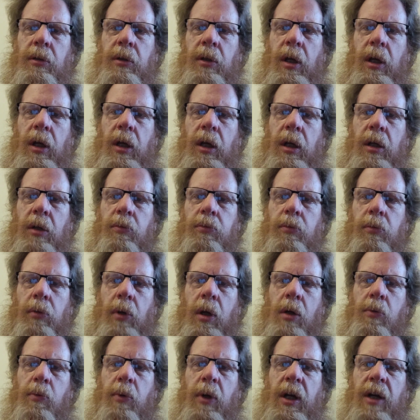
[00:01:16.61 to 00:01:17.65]

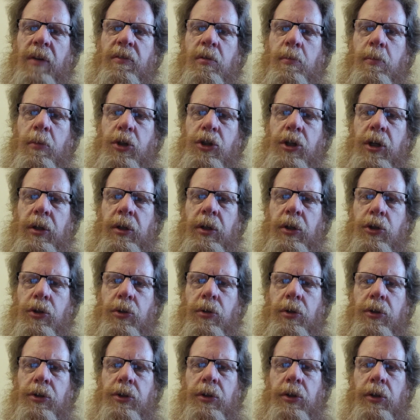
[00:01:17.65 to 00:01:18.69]
or whatever machine of
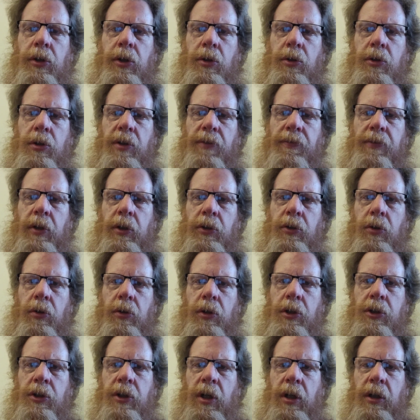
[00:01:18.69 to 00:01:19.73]
choice you use if you do
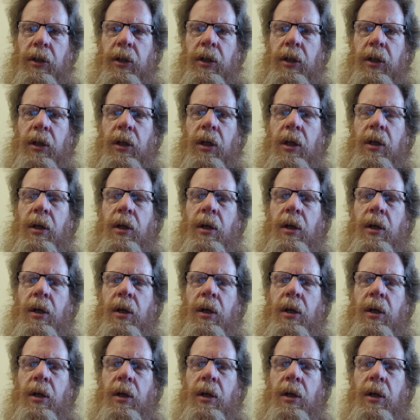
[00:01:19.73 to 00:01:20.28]
this technique.